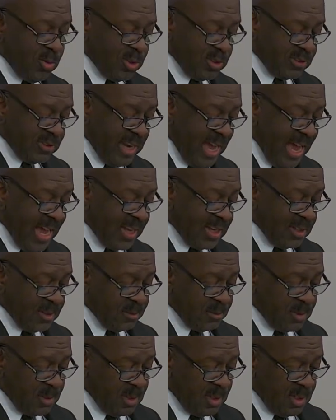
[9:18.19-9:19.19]
not
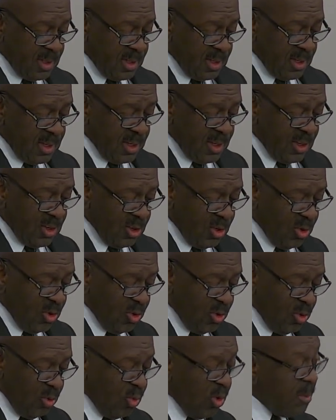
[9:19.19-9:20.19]

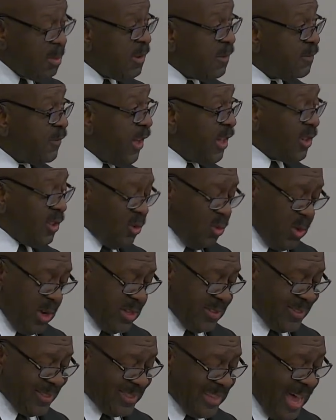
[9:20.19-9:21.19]
were befuddled when
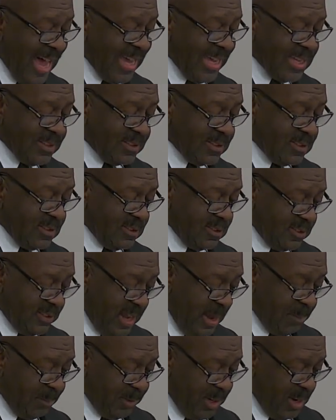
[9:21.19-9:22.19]
science
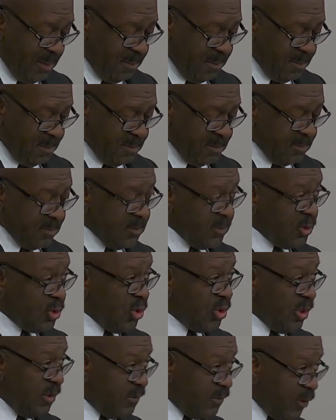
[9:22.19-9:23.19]
stepped up to
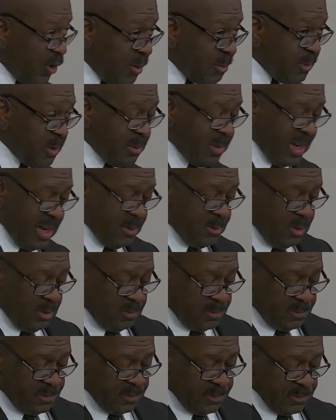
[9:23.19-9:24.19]
confirm the Bible.
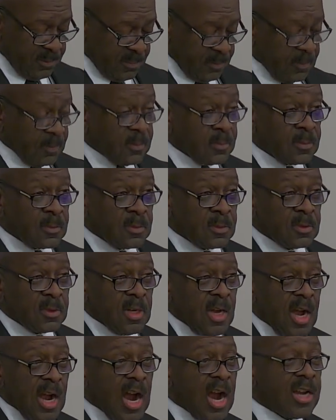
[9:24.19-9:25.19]

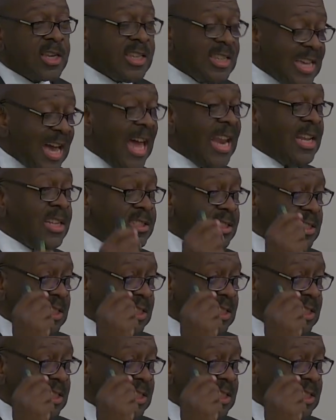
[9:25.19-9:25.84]
Archaeology